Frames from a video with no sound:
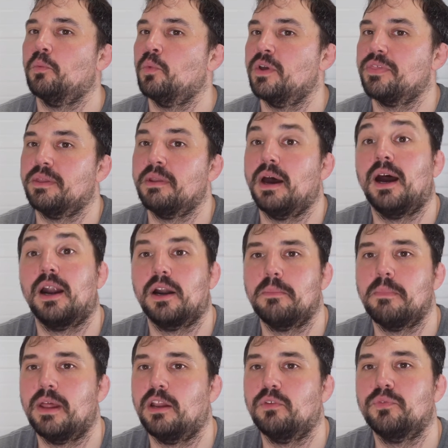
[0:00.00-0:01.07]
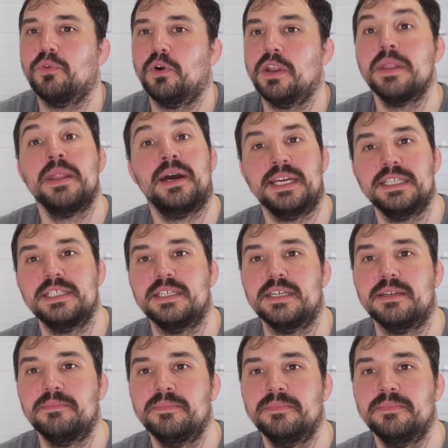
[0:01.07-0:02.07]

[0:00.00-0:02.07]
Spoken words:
with an RML 490.